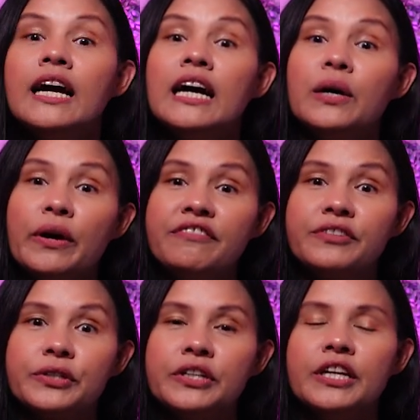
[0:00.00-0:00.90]

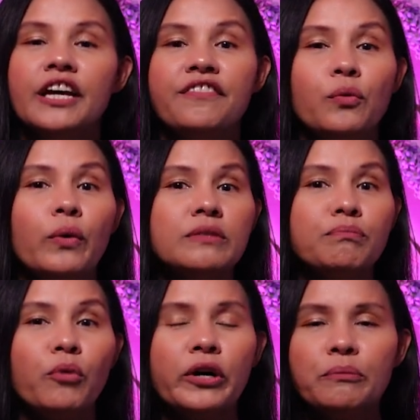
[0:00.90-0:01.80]
However, if you want
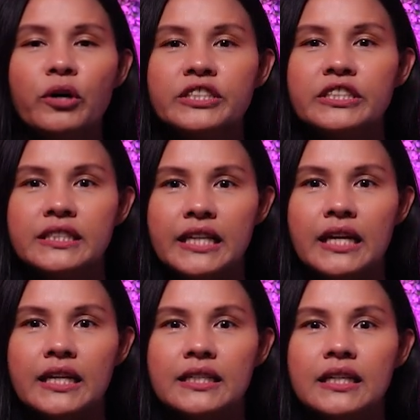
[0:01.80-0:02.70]
more modern
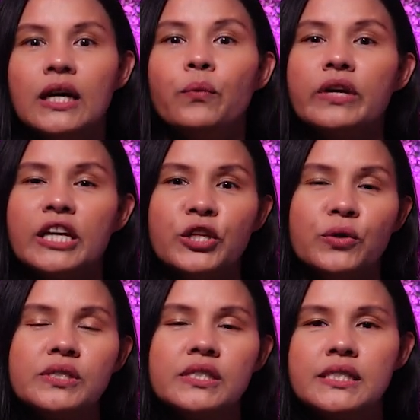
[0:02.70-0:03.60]
take, we can
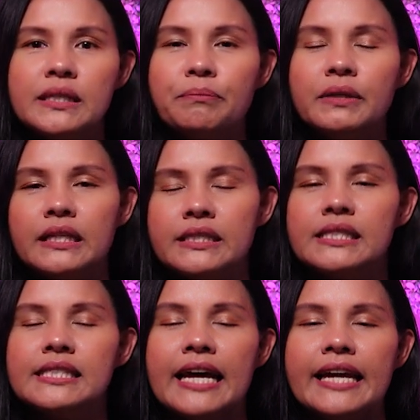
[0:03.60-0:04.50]
use the simple list
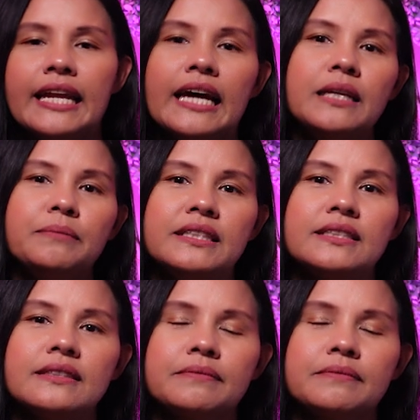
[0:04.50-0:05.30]
design element.